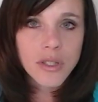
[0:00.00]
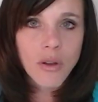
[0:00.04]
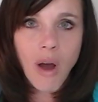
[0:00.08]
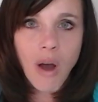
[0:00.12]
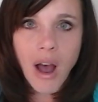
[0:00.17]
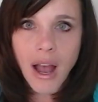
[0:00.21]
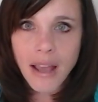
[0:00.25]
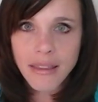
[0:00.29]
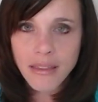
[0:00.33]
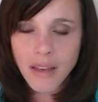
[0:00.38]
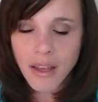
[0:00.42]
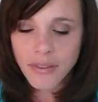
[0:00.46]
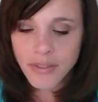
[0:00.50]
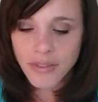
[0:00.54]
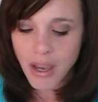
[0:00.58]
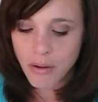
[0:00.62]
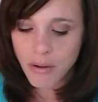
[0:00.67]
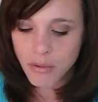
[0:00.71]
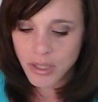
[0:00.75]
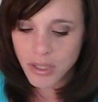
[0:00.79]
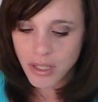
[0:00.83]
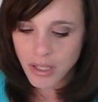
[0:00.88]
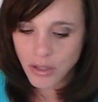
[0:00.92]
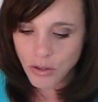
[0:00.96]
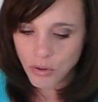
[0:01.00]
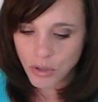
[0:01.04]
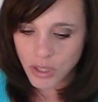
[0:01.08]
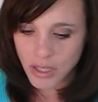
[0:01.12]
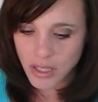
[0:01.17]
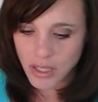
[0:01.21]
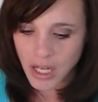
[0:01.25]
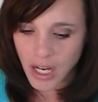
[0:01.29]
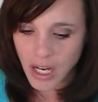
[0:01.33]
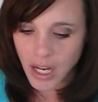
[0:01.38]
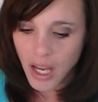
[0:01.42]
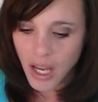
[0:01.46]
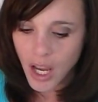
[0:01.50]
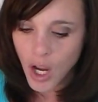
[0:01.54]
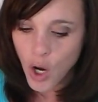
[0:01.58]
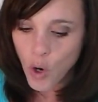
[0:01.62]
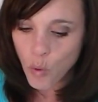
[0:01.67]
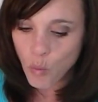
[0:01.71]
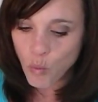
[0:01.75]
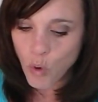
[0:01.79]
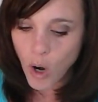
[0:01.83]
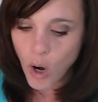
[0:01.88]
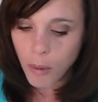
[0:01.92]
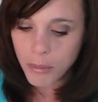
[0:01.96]
So I thought that was interesting.
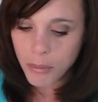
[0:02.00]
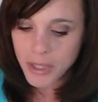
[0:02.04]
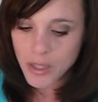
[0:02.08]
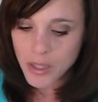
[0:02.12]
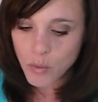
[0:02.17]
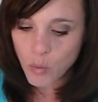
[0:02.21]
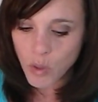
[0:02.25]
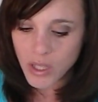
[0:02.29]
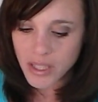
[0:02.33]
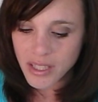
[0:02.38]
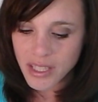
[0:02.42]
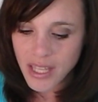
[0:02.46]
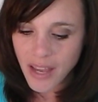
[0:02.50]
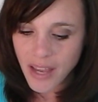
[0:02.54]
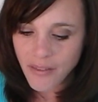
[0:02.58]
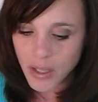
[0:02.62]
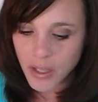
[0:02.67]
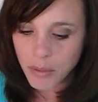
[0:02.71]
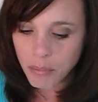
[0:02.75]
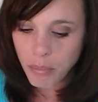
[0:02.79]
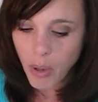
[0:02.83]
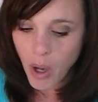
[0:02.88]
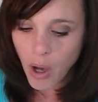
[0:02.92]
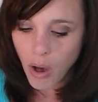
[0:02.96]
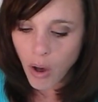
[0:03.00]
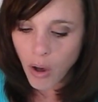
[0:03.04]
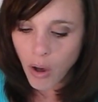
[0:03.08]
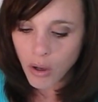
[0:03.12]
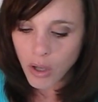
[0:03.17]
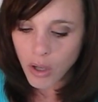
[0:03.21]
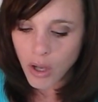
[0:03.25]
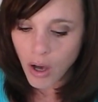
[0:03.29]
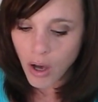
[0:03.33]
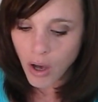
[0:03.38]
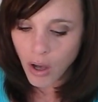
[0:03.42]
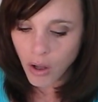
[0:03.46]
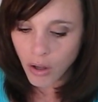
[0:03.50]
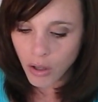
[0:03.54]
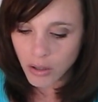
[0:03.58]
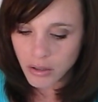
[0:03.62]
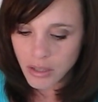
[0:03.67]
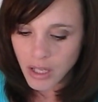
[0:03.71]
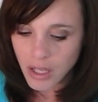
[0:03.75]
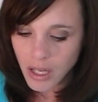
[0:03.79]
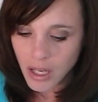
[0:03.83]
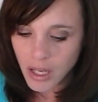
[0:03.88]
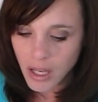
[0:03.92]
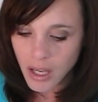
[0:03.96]
Romans 1:7. Paul
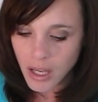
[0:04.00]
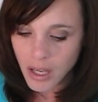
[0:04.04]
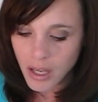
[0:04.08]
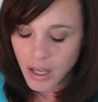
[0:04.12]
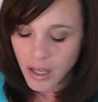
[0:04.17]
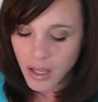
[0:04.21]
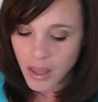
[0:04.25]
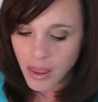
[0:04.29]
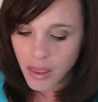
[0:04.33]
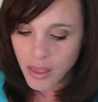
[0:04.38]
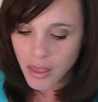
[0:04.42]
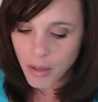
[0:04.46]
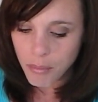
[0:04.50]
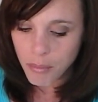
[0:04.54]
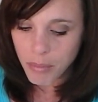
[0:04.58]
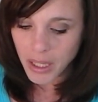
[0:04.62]
called the